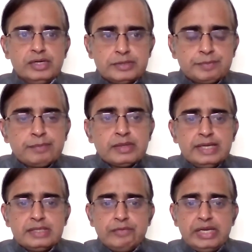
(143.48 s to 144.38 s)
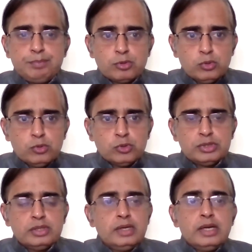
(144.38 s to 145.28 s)
1st is a very
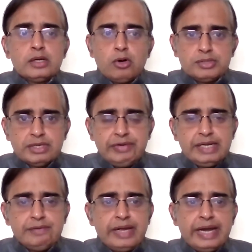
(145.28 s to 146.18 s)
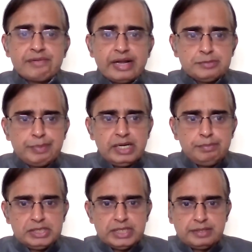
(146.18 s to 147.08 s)
pro-growth, conservative and
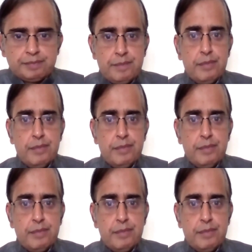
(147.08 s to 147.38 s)
transparent budget.